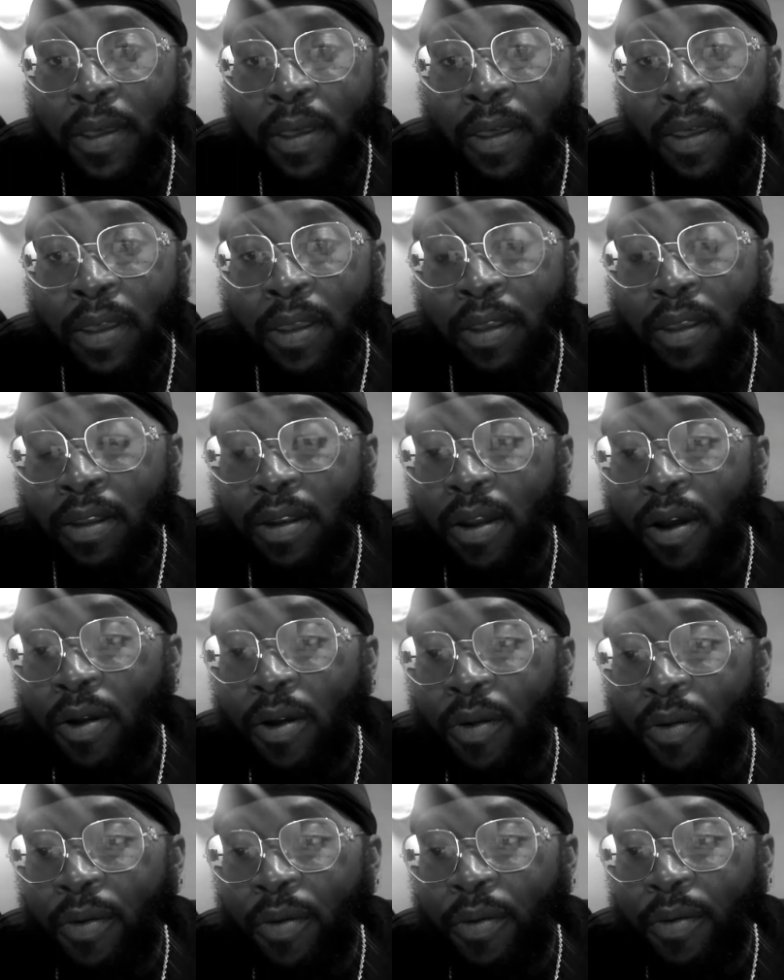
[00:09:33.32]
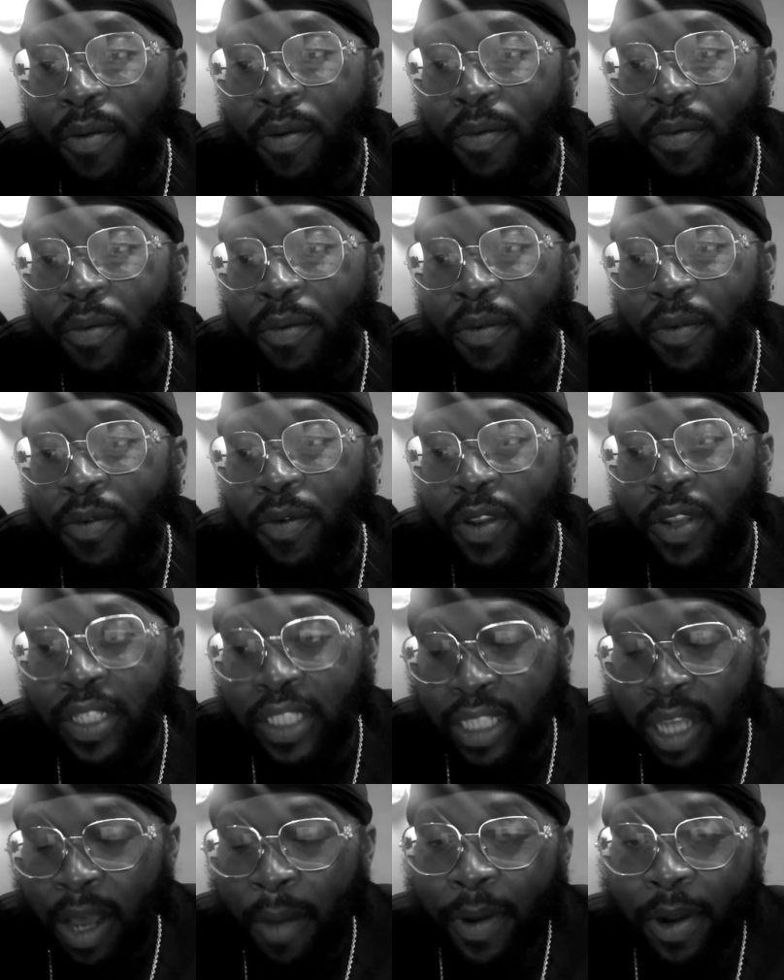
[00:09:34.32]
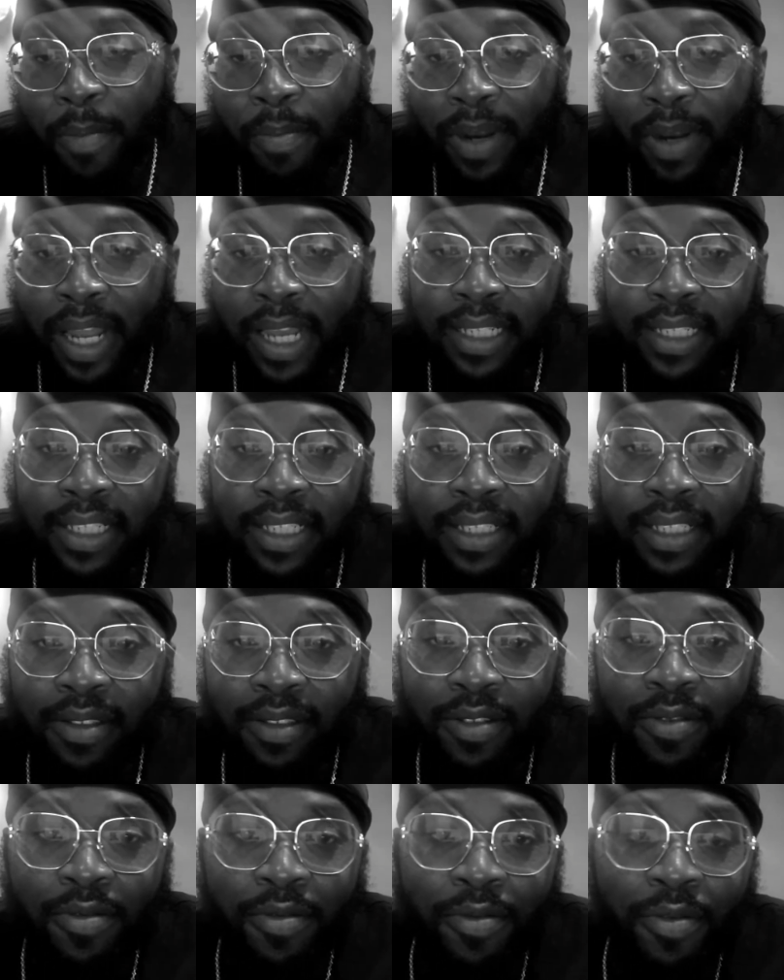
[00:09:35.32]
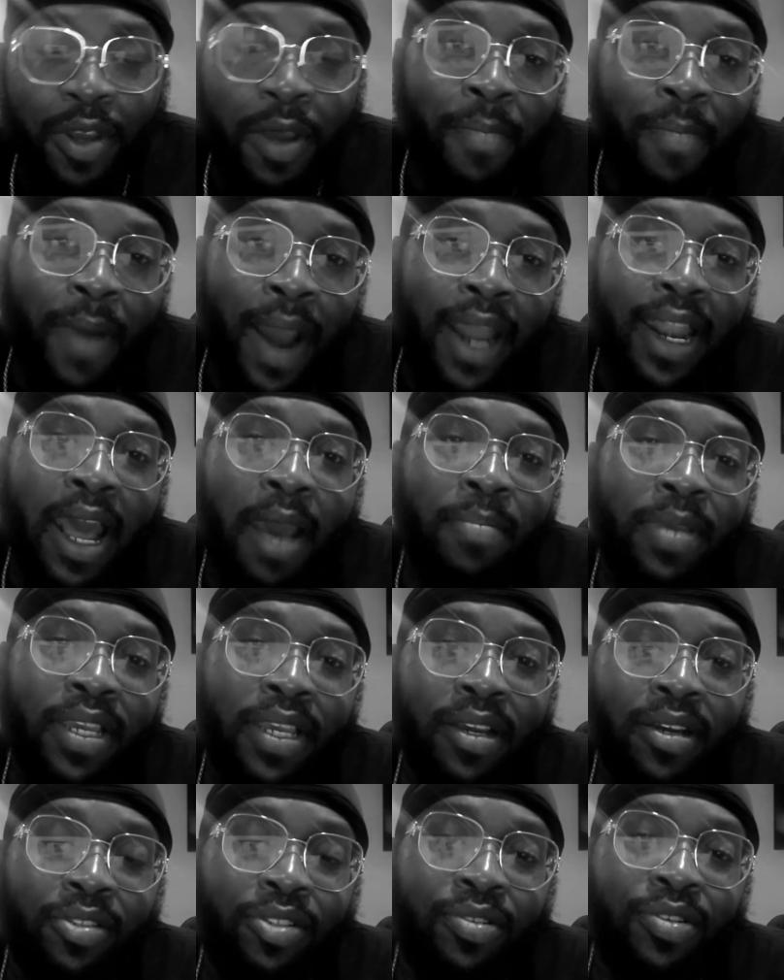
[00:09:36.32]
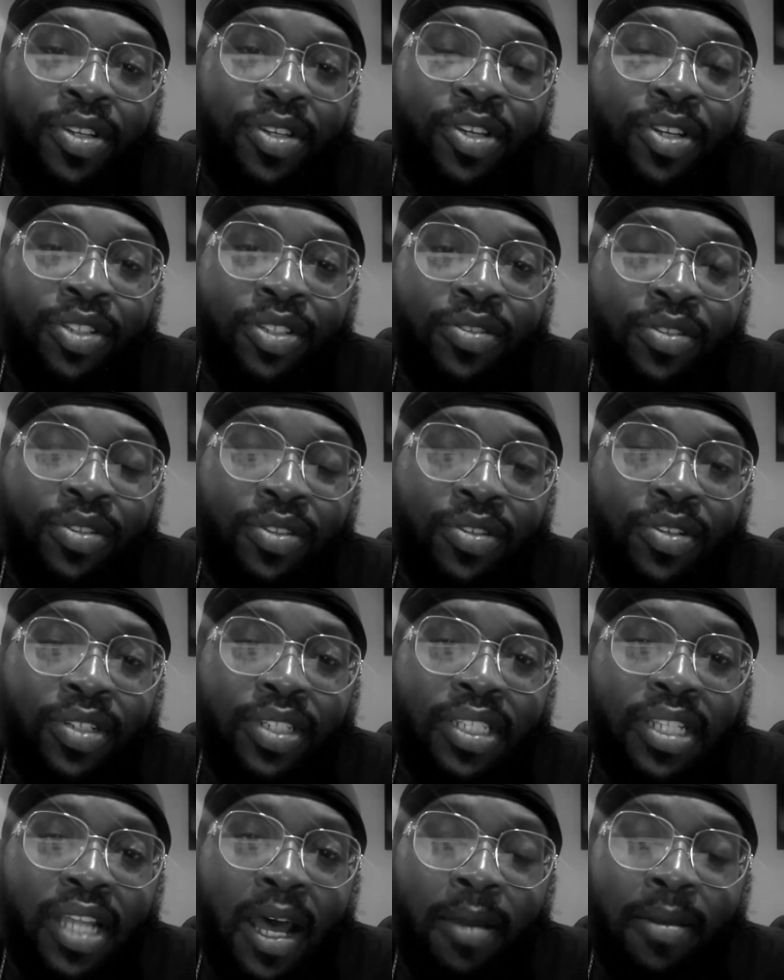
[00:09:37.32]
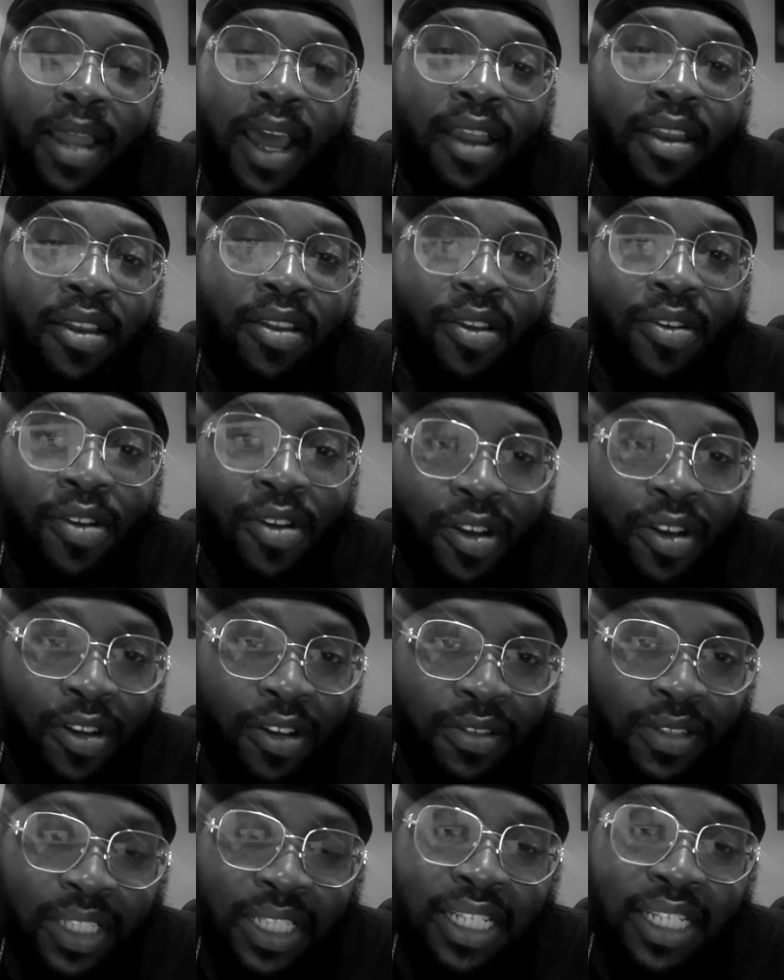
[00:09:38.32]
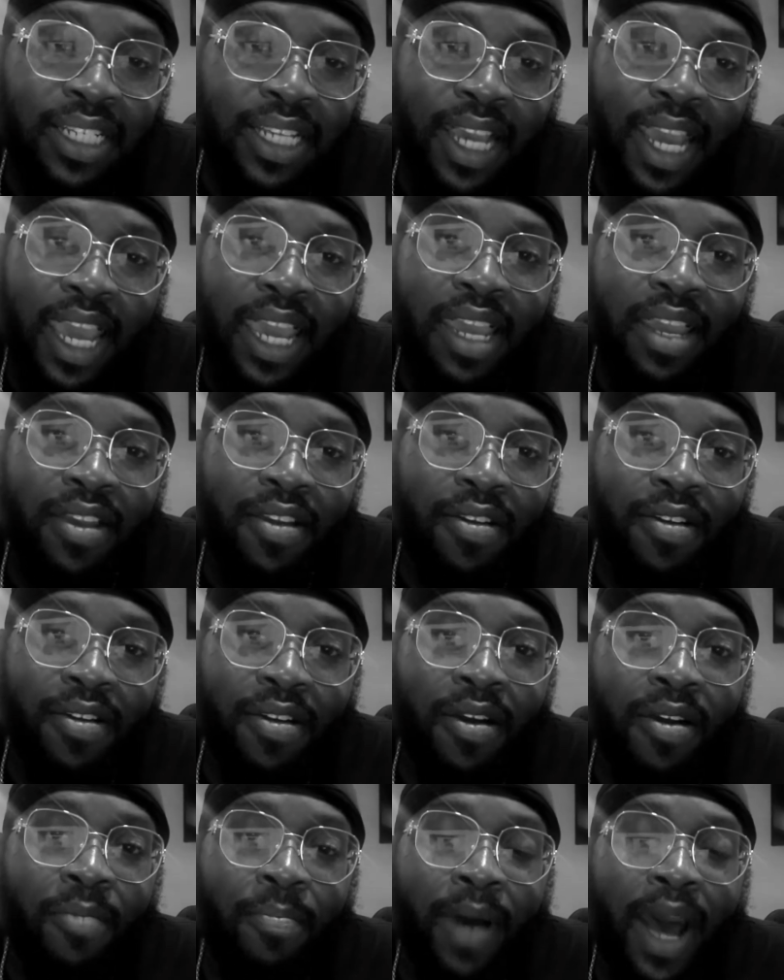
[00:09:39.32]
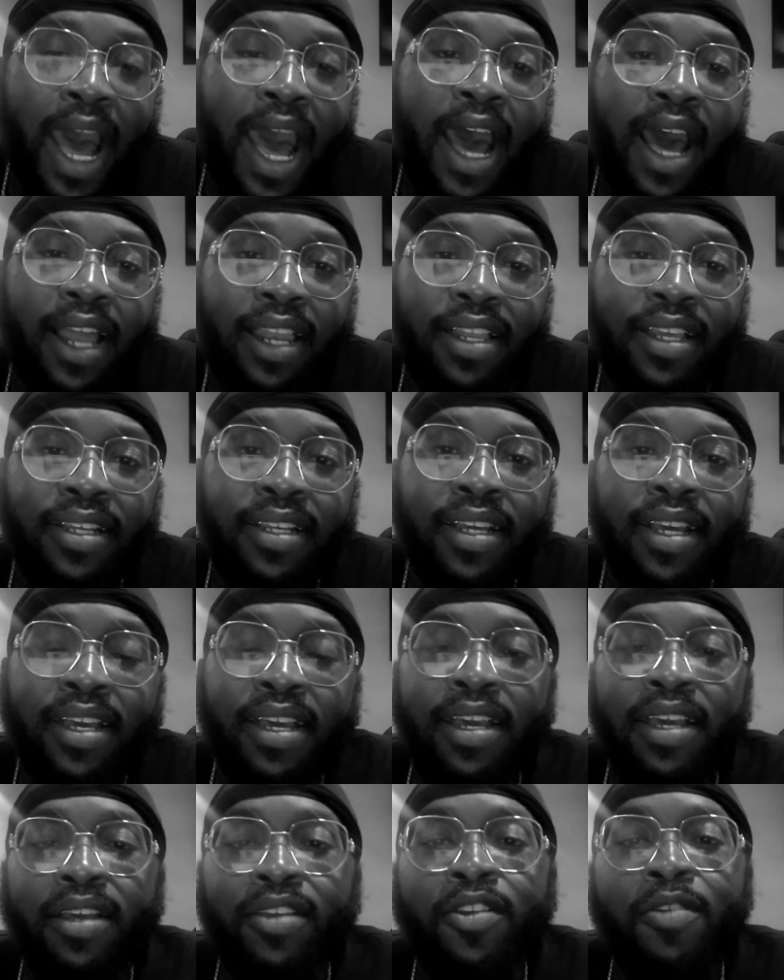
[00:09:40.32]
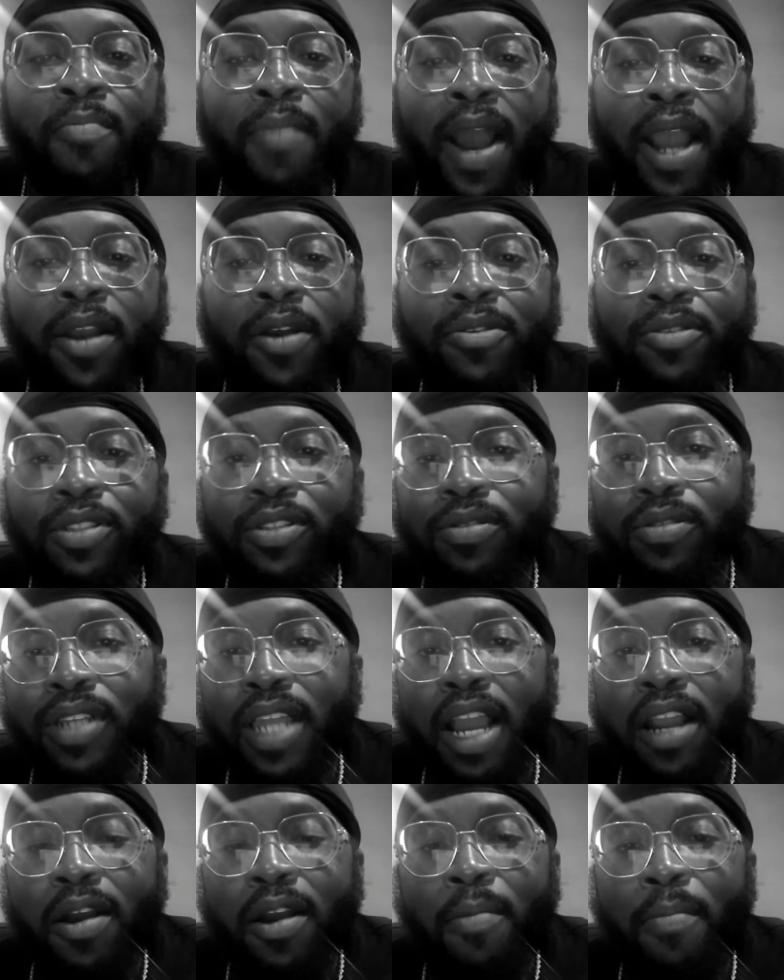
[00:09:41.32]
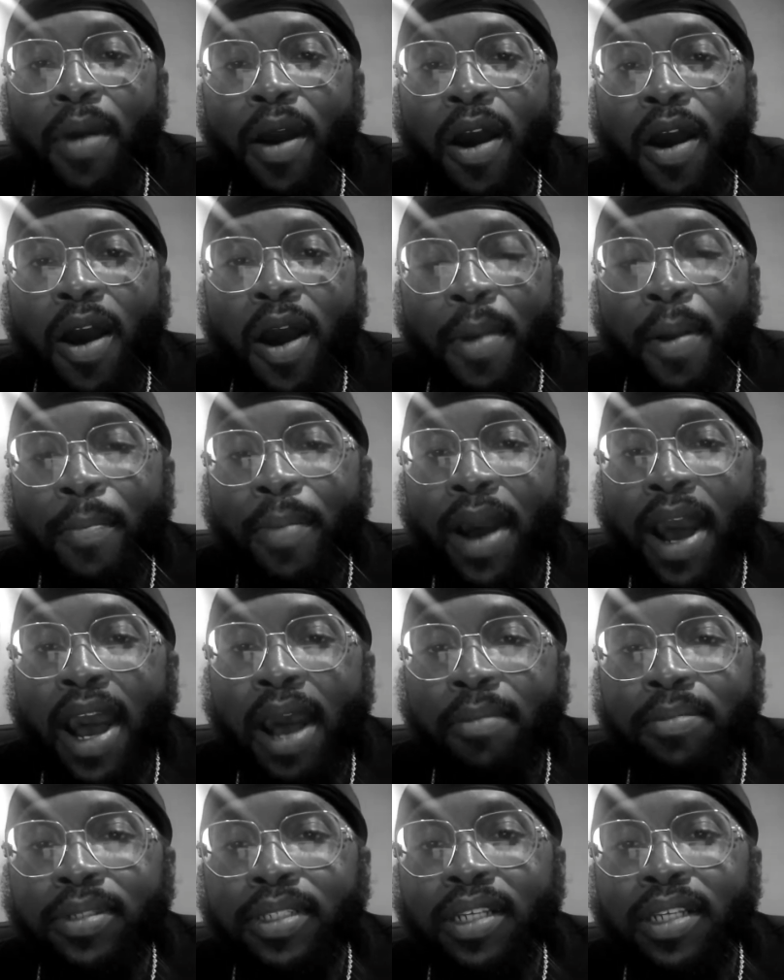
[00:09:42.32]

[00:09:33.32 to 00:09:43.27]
you know, some of the places it might not be a traditional truck stop like Love's, TA, or Pilot. You might go to like a mom and pop's